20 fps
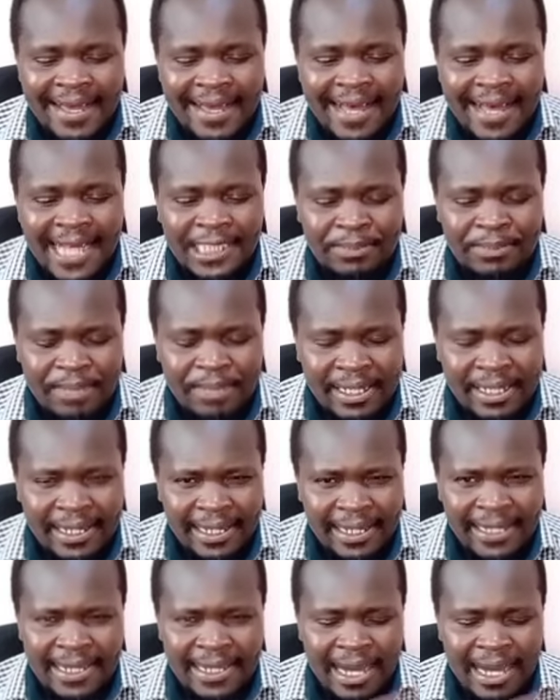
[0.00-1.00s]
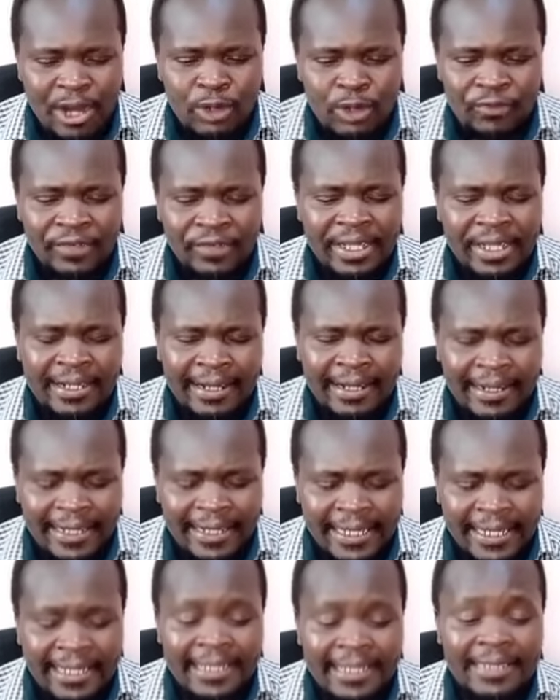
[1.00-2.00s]
has been laid out very
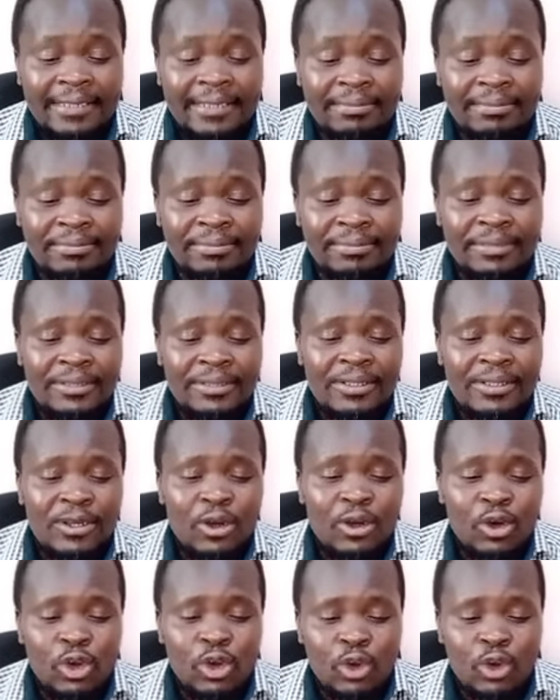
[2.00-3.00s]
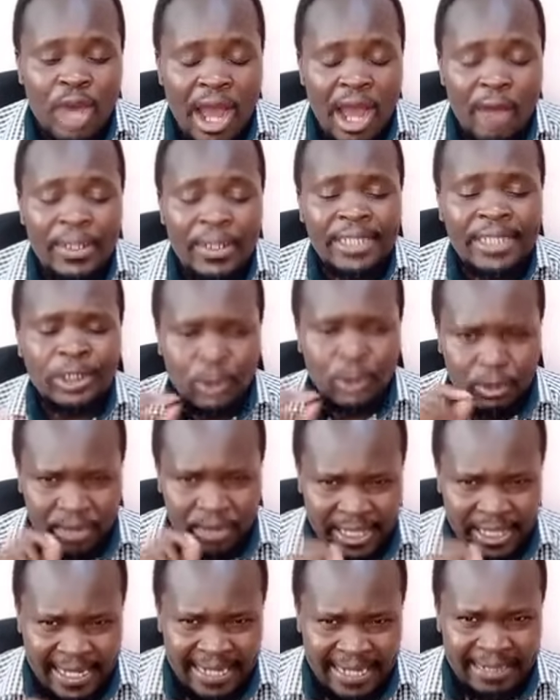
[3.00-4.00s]
clearly on how it should
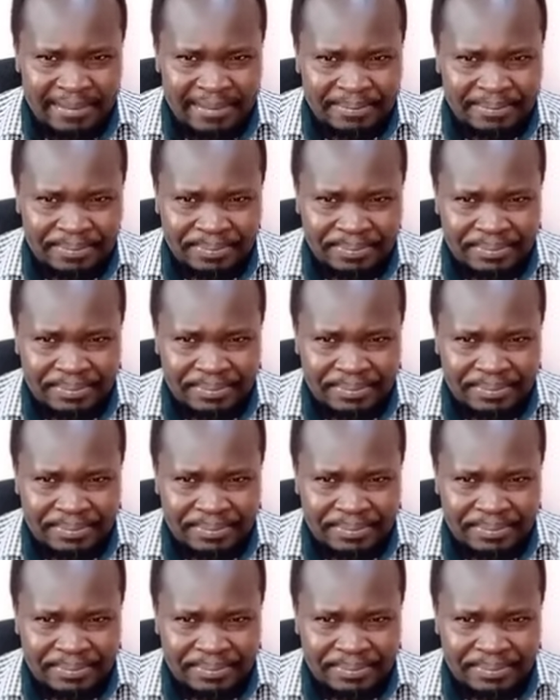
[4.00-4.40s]
be done.